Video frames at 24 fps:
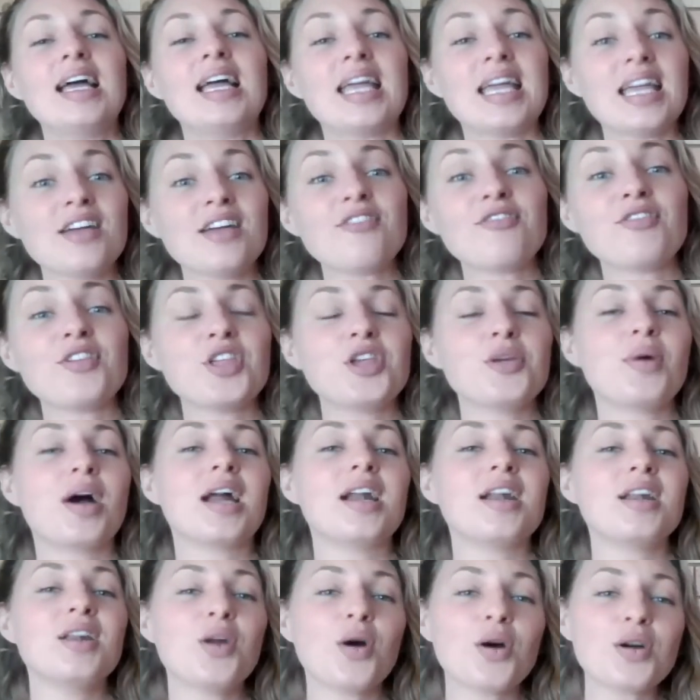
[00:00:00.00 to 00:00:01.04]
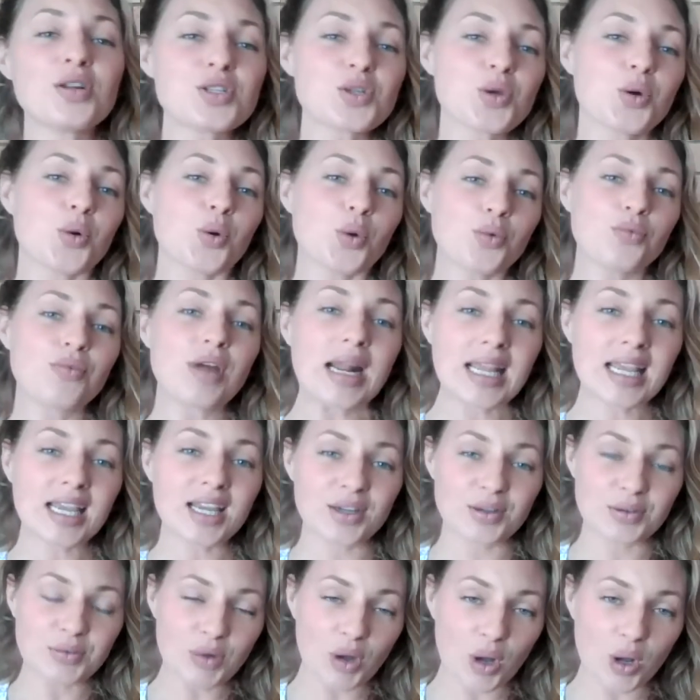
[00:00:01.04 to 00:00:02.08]
If you are not already
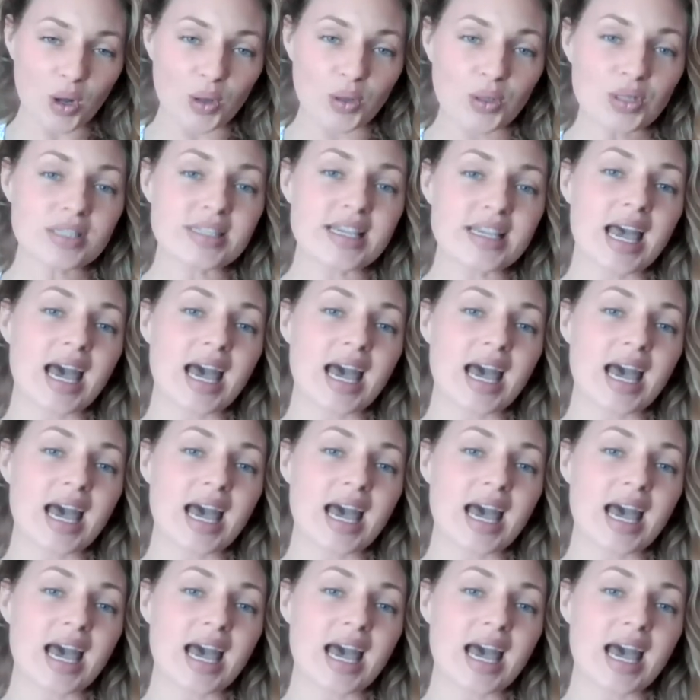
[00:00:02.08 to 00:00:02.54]
enrolled